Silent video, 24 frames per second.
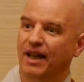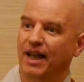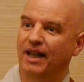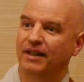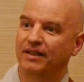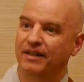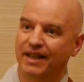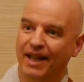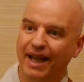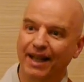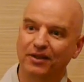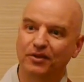
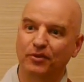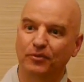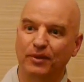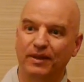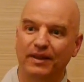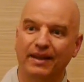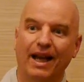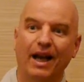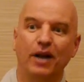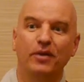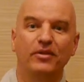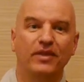And yet,
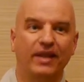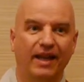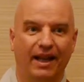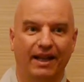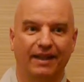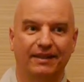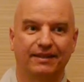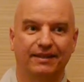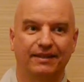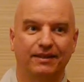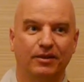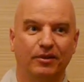without
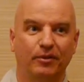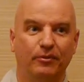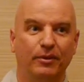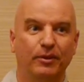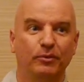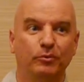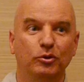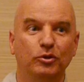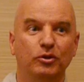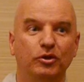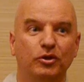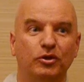that, we
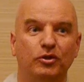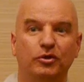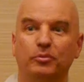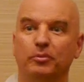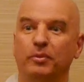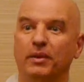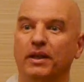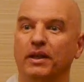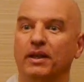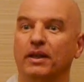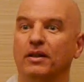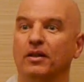wouldn't
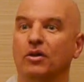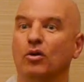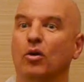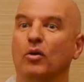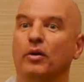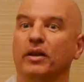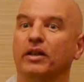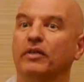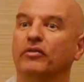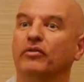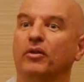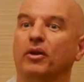be
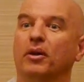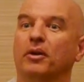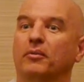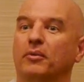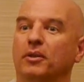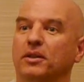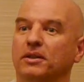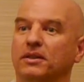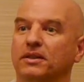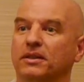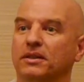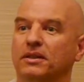going
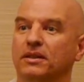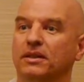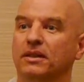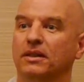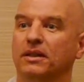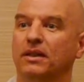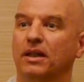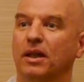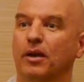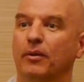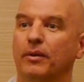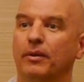forward.
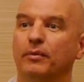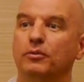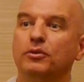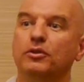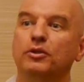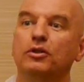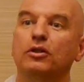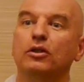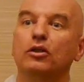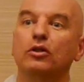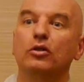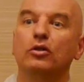We
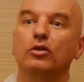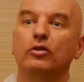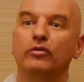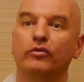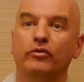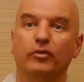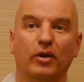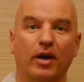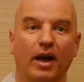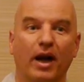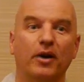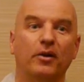wouldn't look
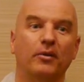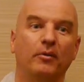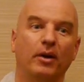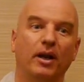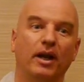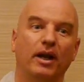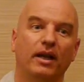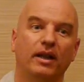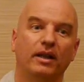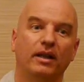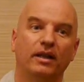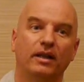for our
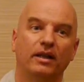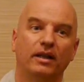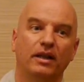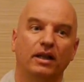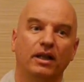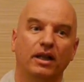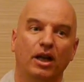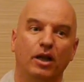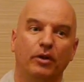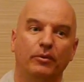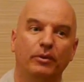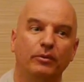way.
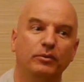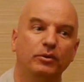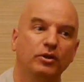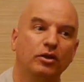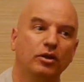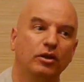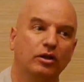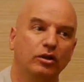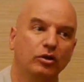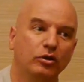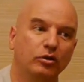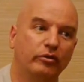We
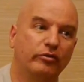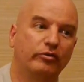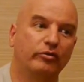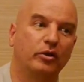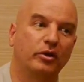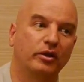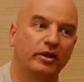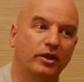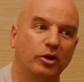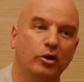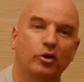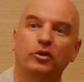wouldn't look
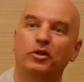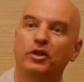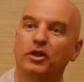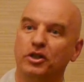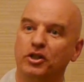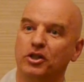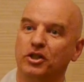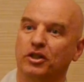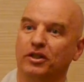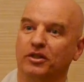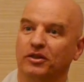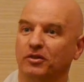for the
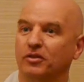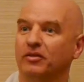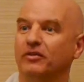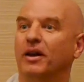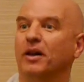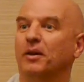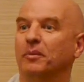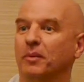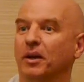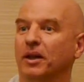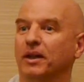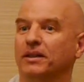origin of
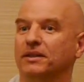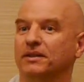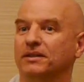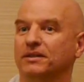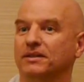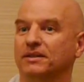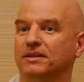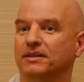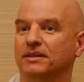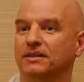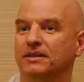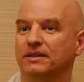our
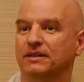mind.